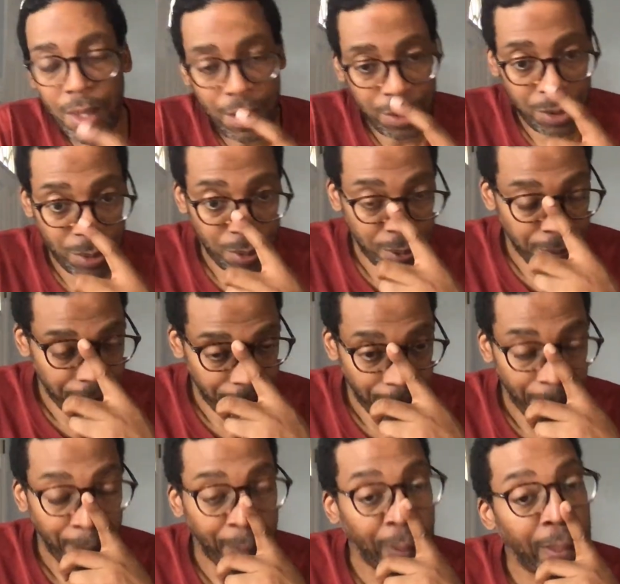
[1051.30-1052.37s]
So
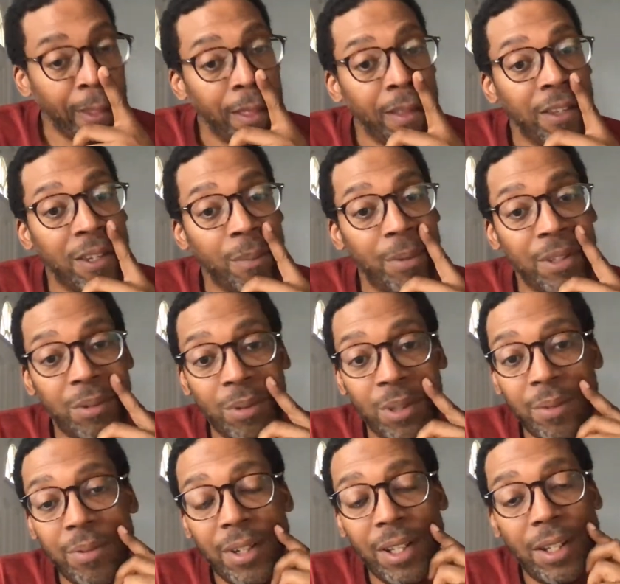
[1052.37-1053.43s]
the best way
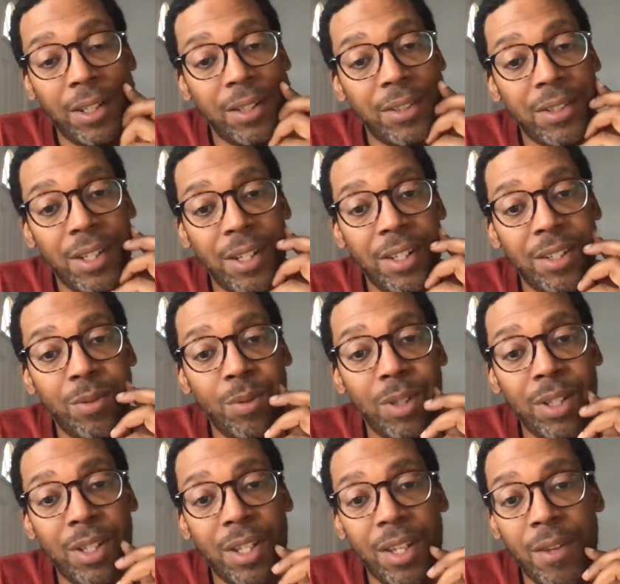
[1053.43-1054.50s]
to fight, like I said, is
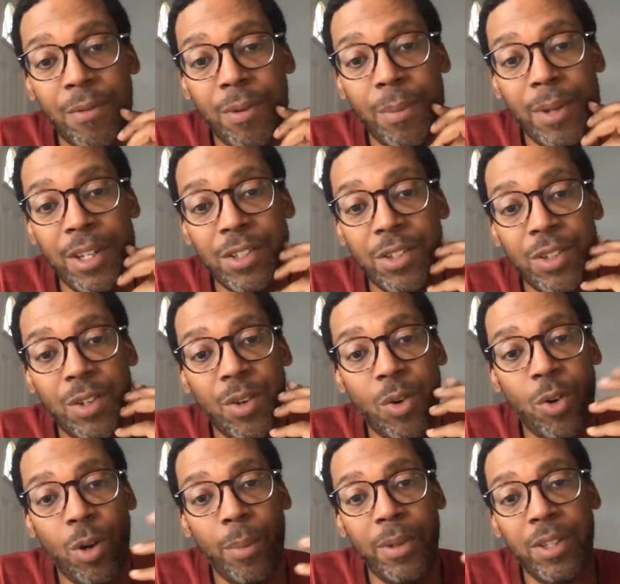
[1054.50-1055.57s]
with information,
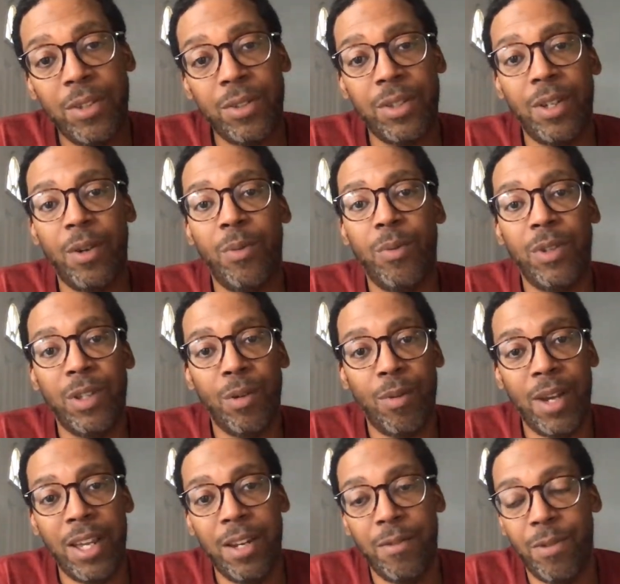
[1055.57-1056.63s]
arming yourself with the
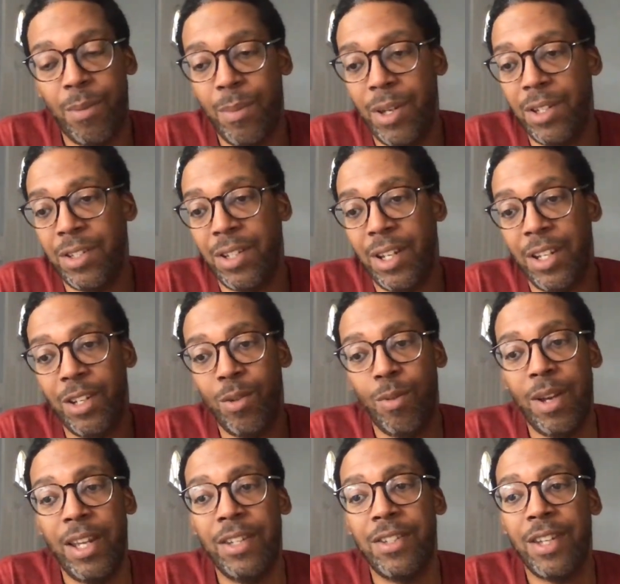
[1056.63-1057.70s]
right information at the
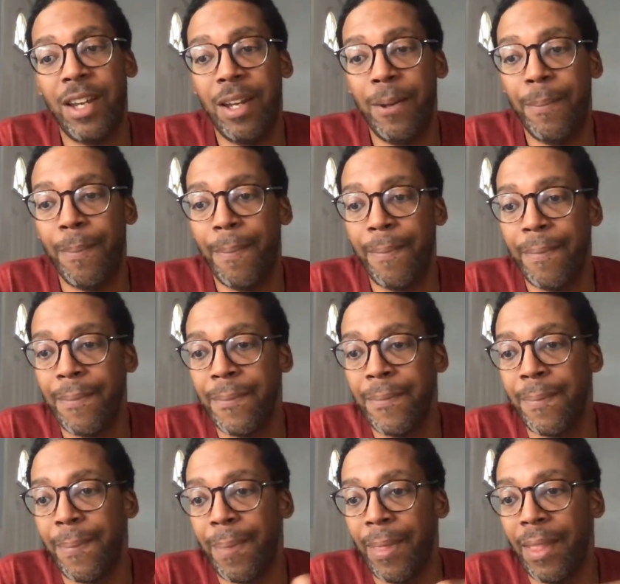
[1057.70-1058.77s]
right time.
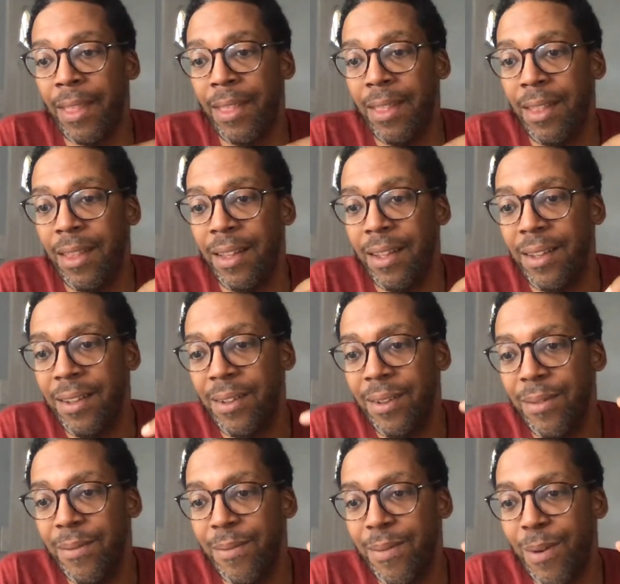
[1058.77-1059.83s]

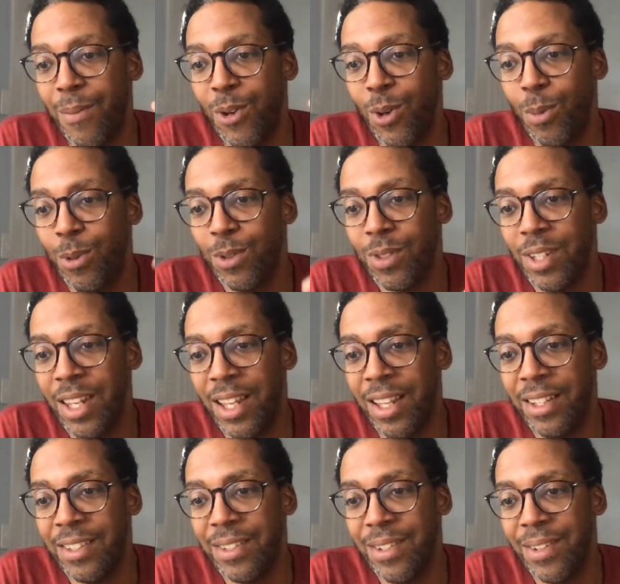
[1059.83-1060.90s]
From Noble's
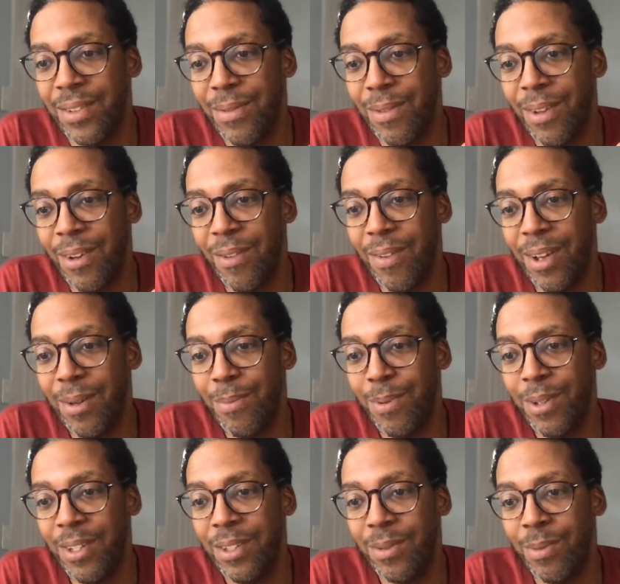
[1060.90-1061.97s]
class. All right,
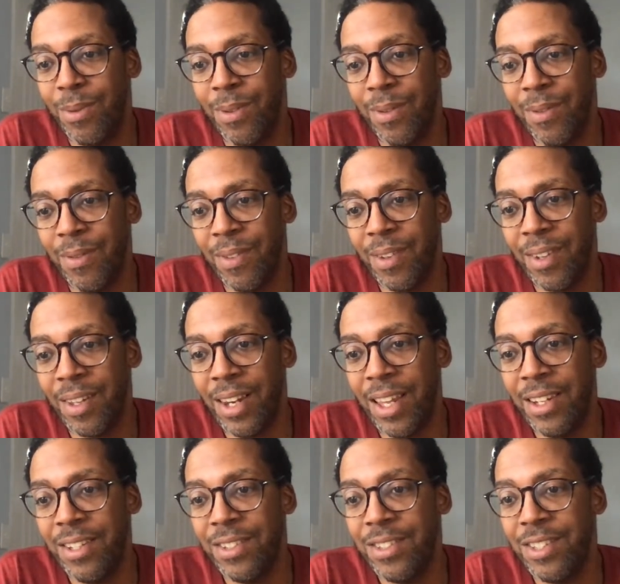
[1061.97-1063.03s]
peace.
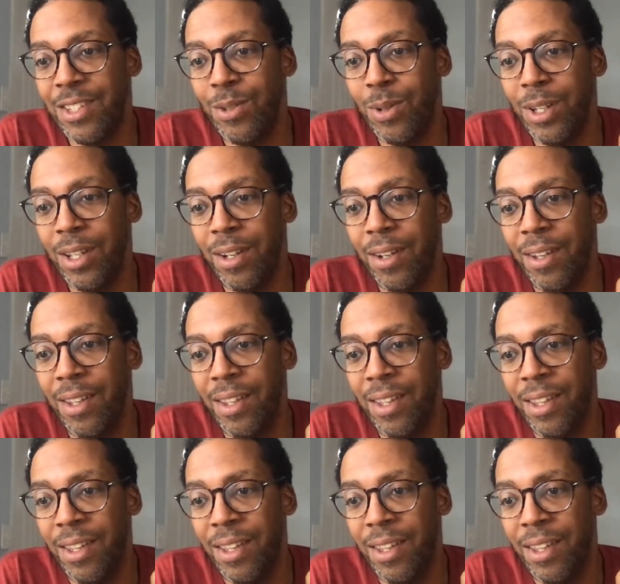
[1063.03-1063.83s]
Glad to see you here.